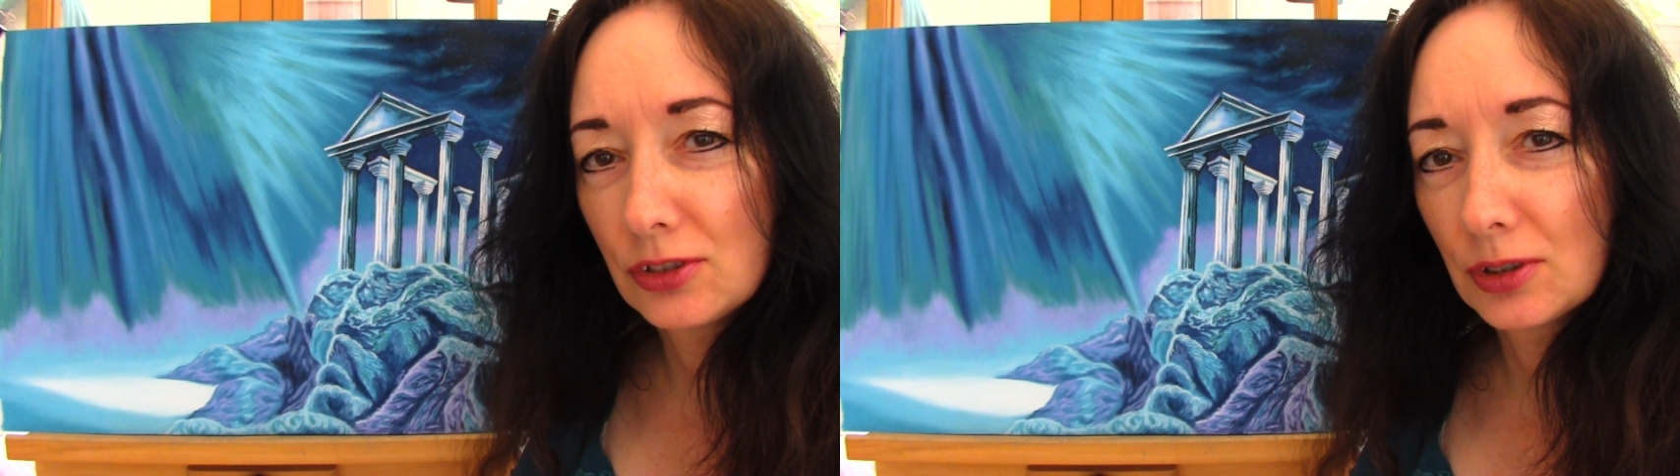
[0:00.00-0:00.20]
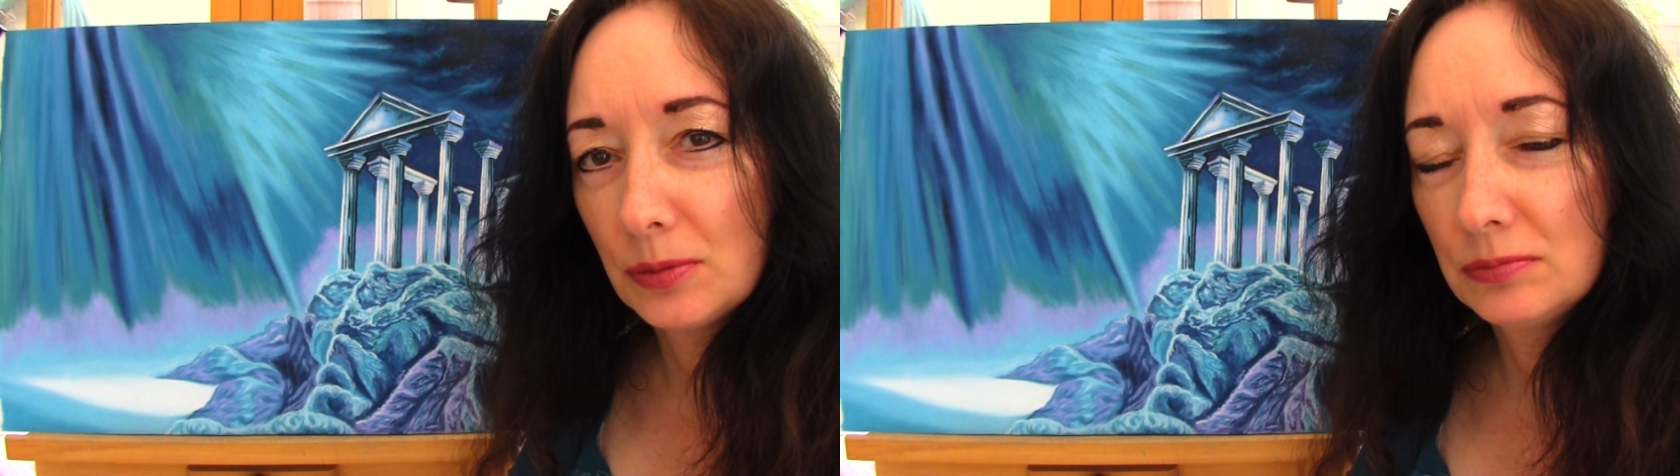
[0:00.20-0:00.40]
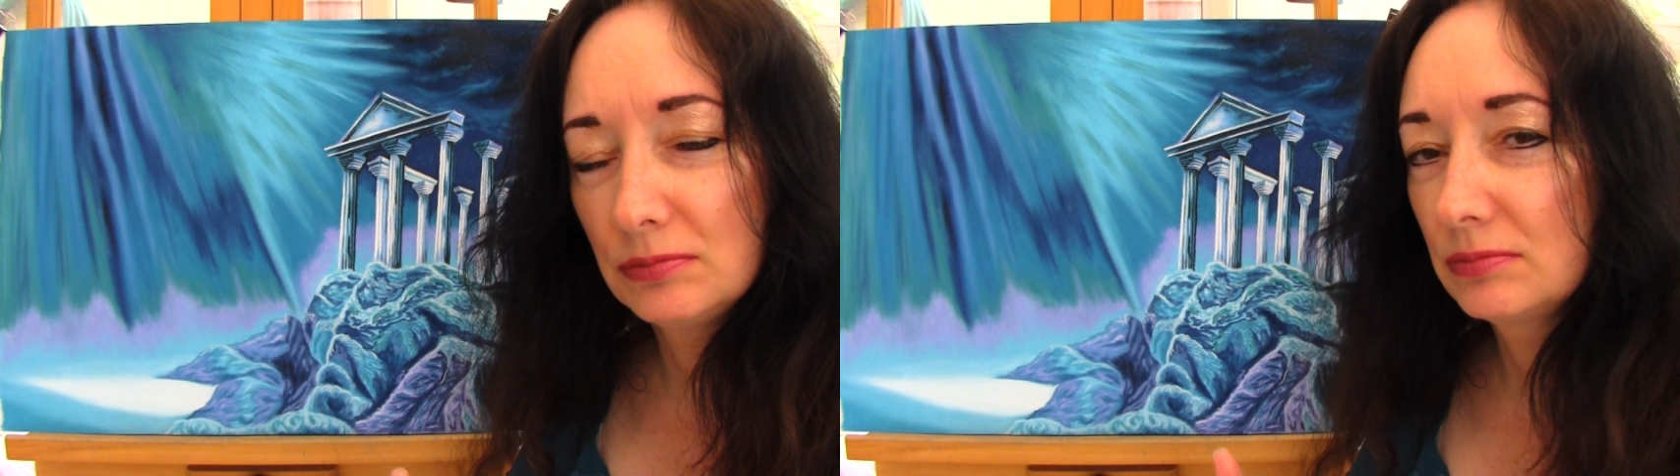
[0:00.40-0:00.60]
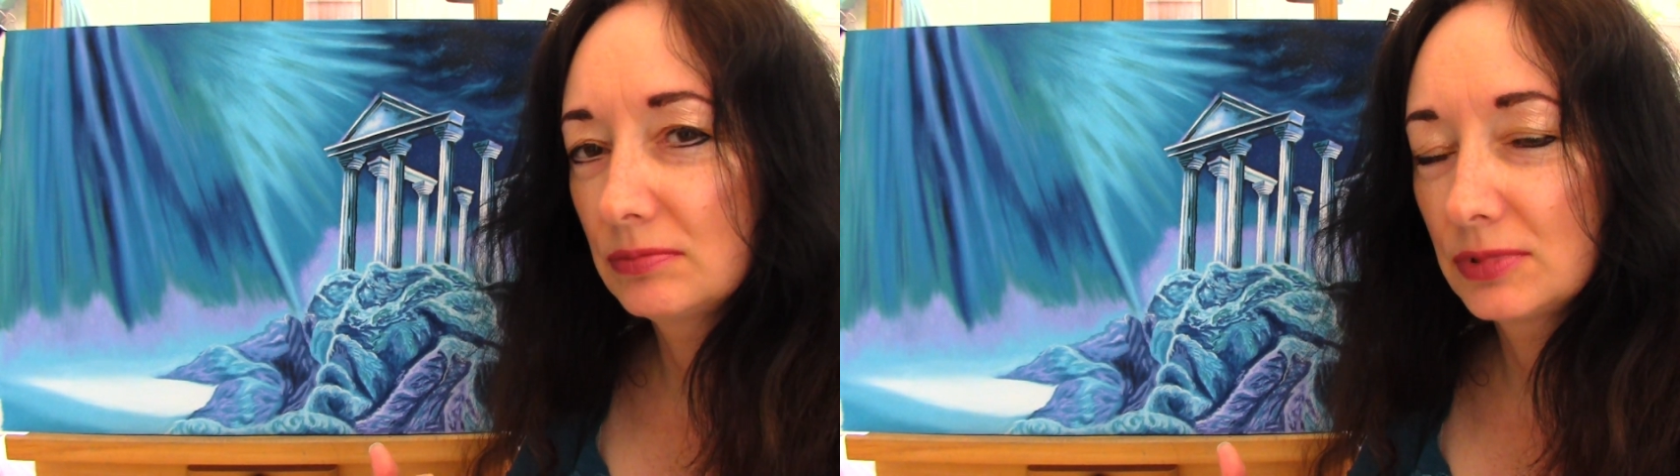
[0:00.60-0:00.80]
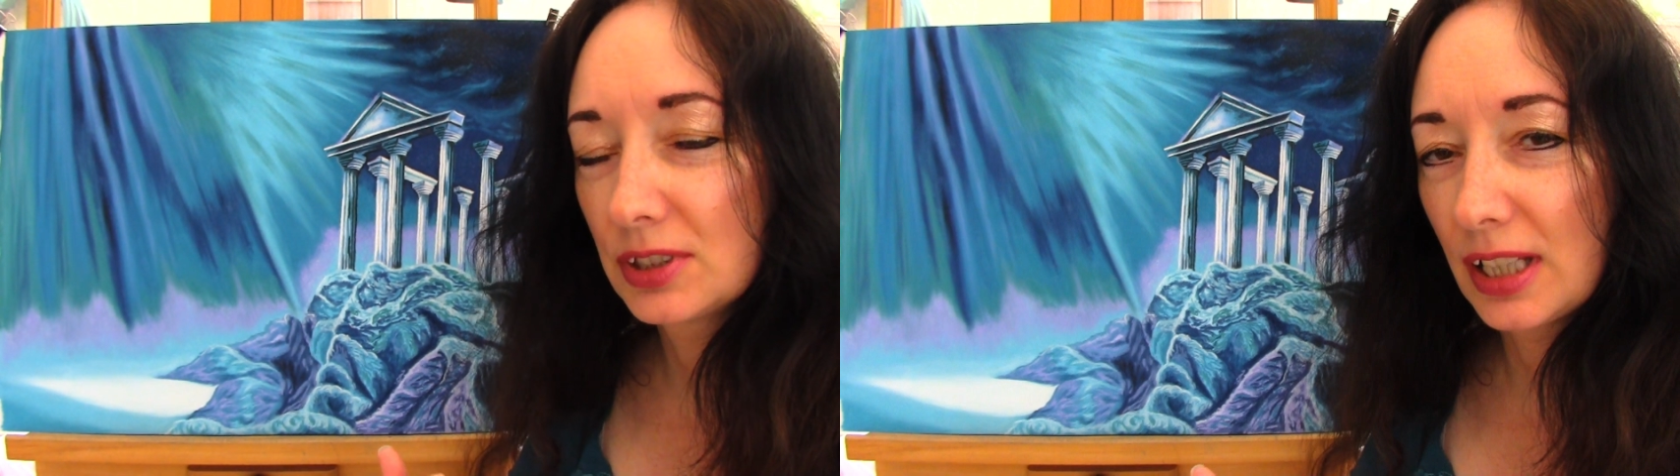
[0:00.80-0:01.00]
some
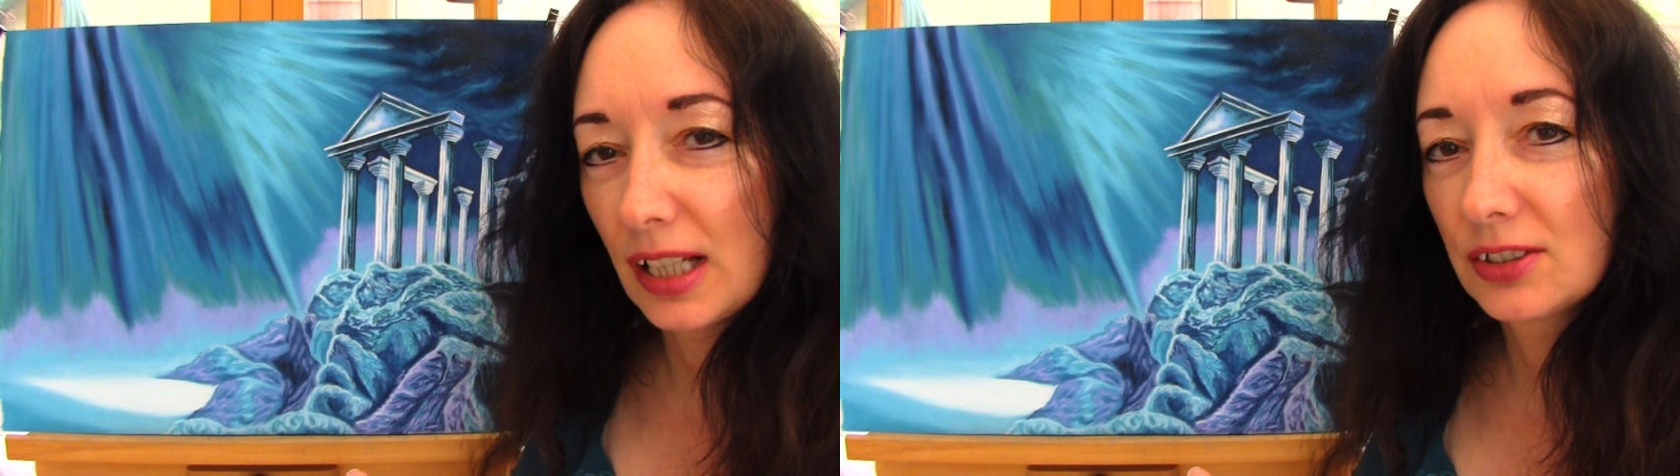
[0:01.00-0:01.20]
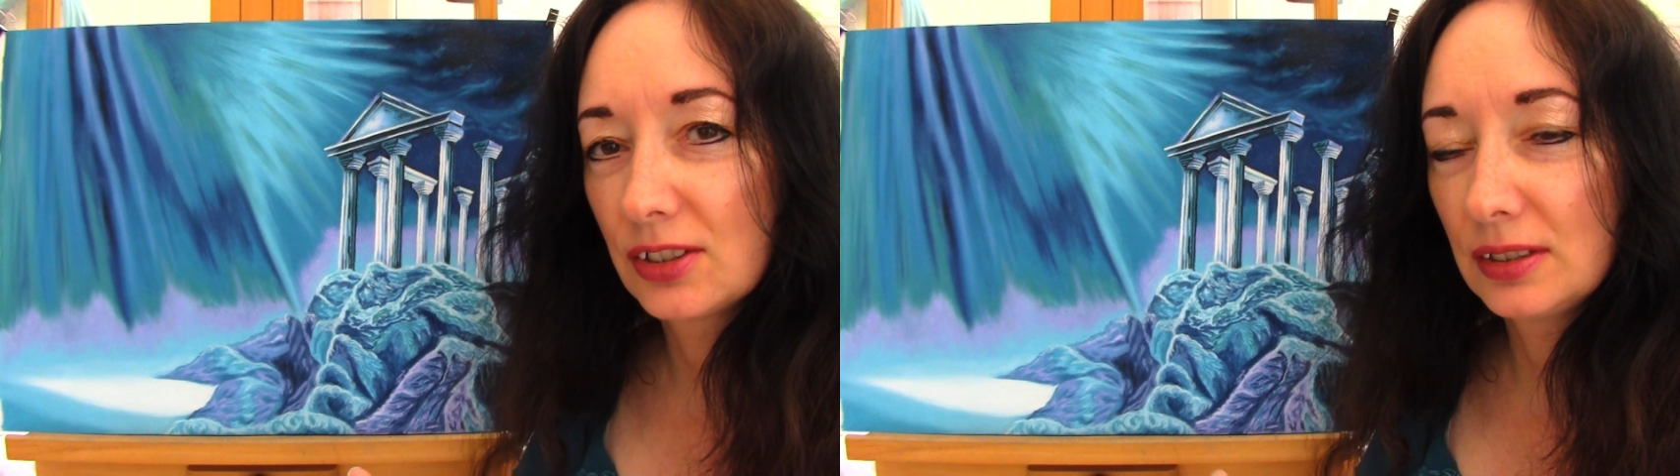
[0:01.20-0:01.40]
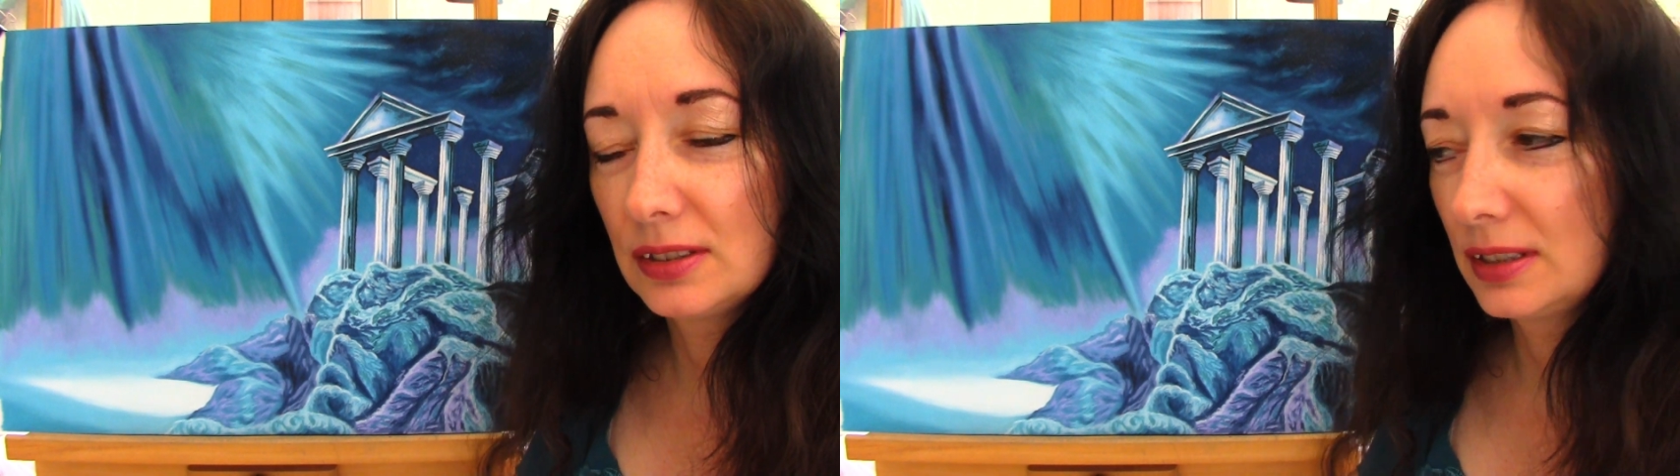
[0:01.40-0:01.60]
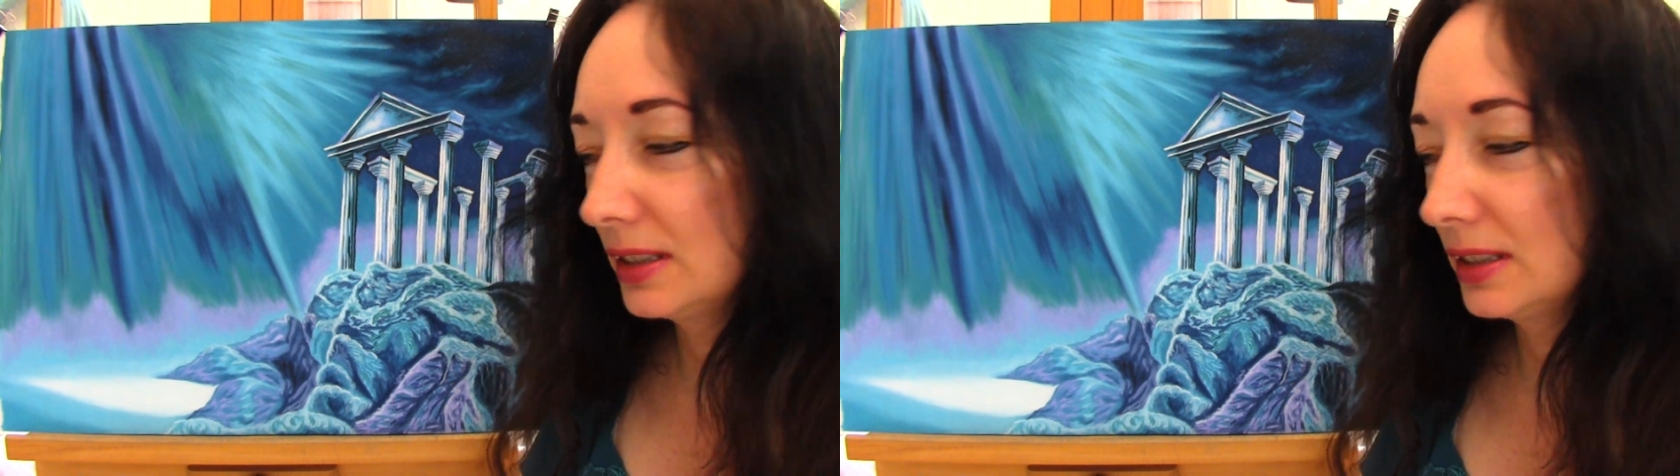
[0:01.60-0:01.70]
sketching and